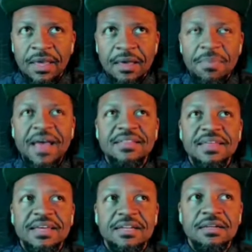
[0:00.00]
back
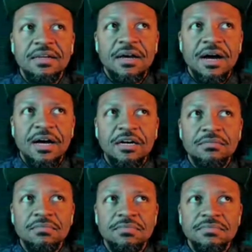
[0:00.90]
then.
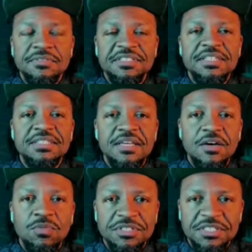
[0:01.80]

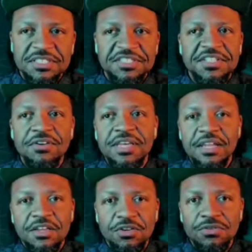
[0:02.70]
CCM was still
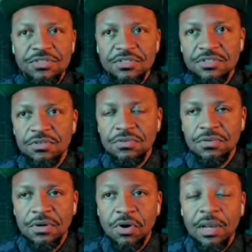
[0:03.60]
getting used to,
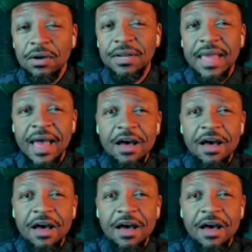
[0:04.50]
or learning